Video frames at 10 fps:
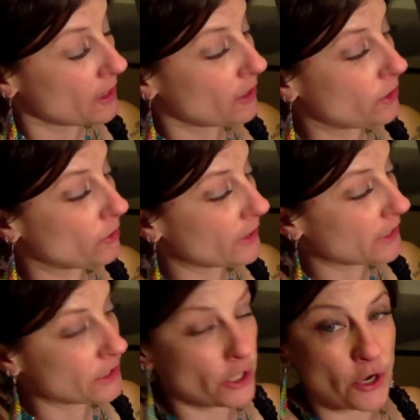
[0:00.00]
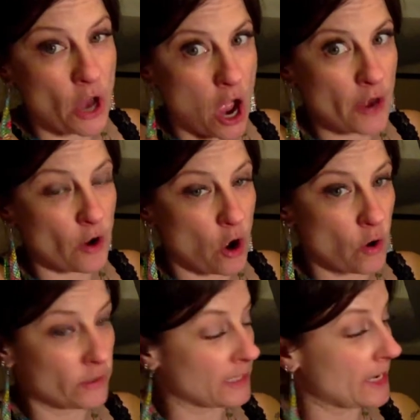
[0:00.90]
You need to not
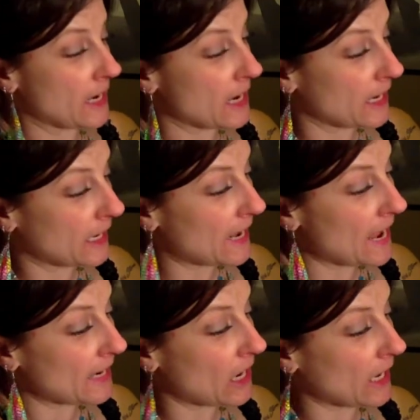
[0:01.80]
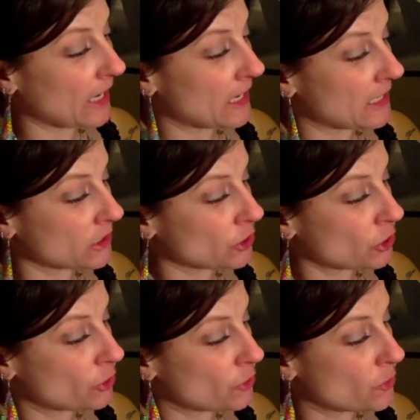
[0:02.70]
only get
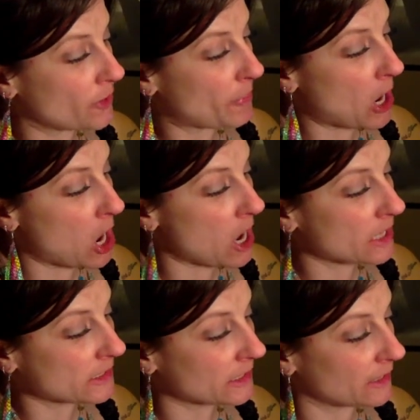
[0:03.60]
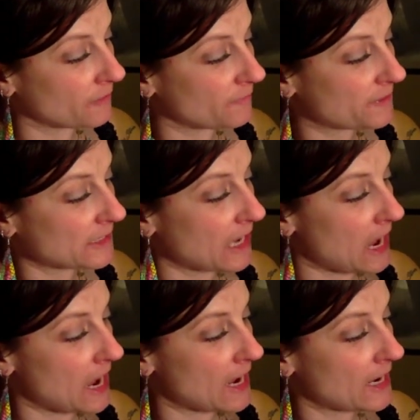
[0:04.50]
into the positive
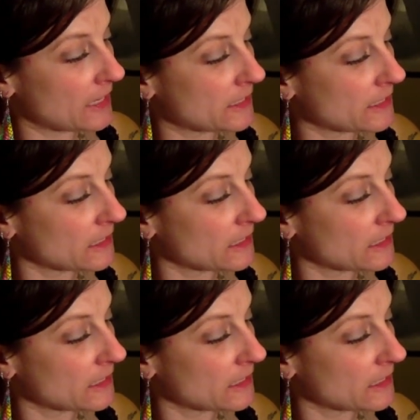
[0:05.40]
side,